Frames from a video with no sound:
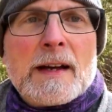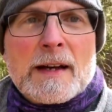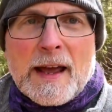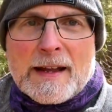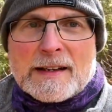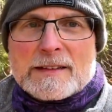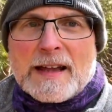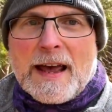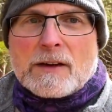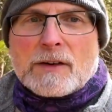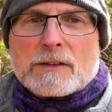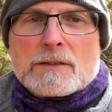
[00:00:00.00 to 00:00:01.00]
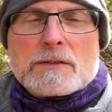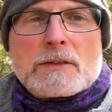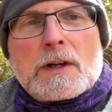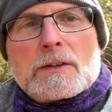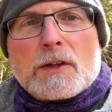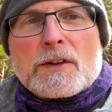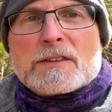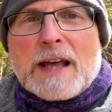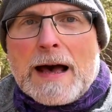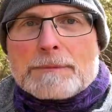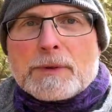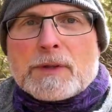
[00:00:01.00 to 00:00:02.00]
Heading down to the
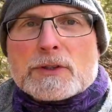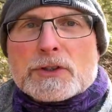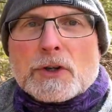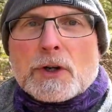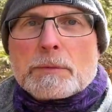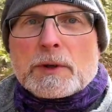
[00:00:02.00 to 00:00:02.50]
top of the sugar